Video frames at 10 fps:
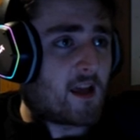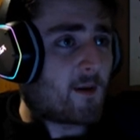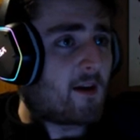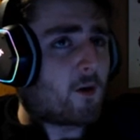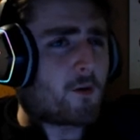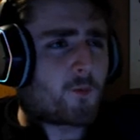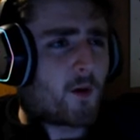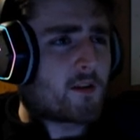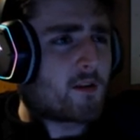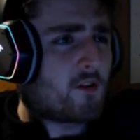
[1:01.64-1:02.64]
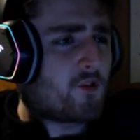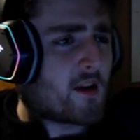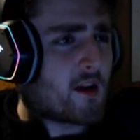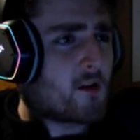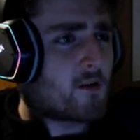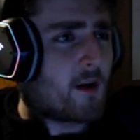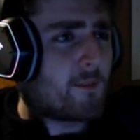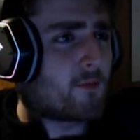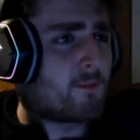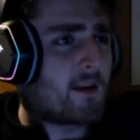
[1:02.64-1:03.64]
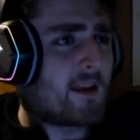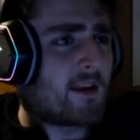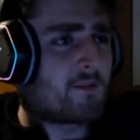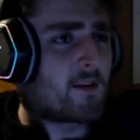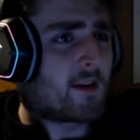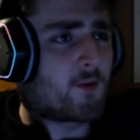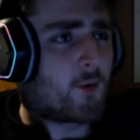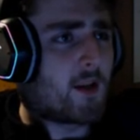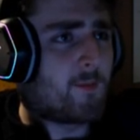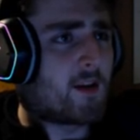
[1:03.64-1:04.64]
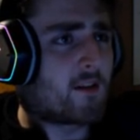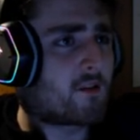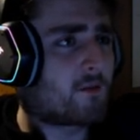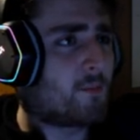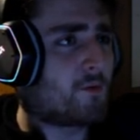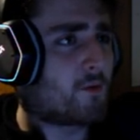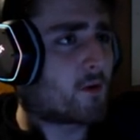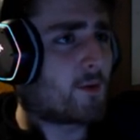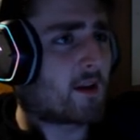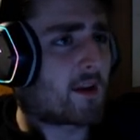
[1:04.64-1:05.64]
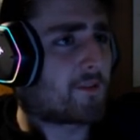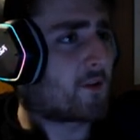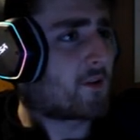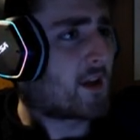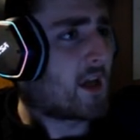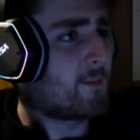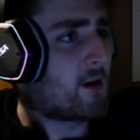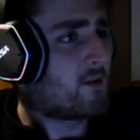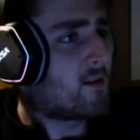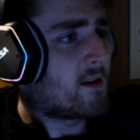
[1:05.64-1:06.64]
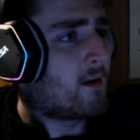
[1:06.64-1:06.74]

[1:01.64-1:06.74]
I've always wanted to check out. I remember playing it for like 20 minutes before when it like first came out.